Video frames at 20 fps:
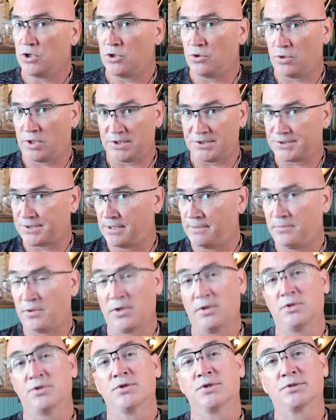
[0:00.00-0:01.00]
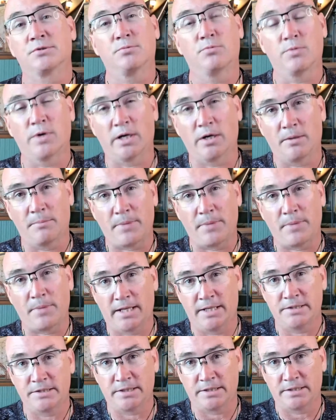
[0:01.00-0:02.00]
you can simply just wear a
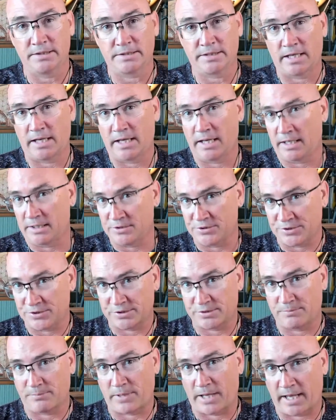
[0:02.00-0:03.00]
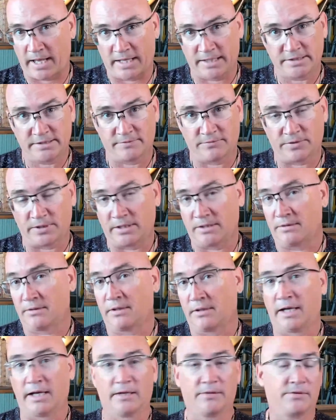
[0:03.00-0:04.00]
pendant and just passively
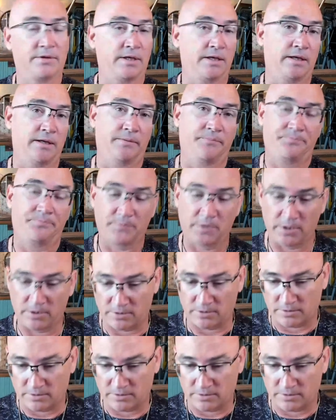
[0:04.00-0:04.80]
like the you